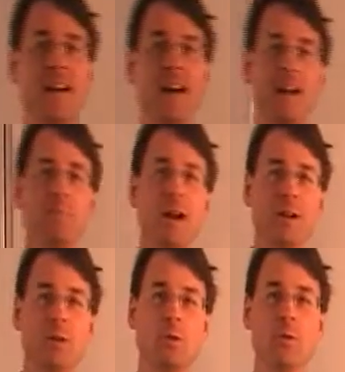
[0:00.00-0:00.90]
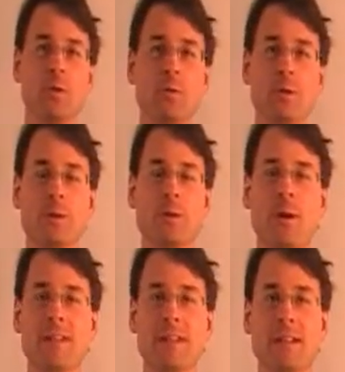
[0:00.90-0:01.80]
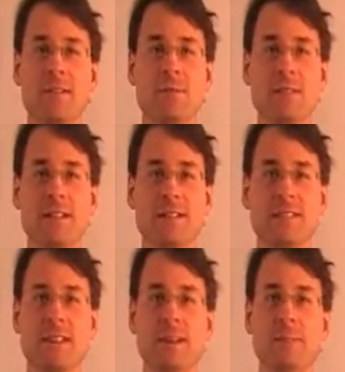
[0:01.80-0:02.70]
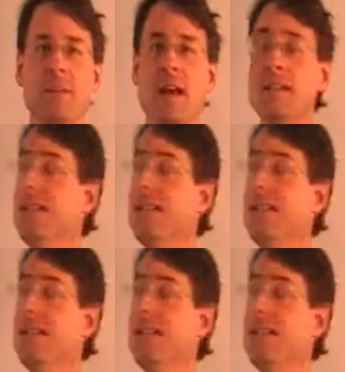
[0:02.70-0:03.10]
Hi, I'm Dr. Courtney with the Quantitative Reasoning Center.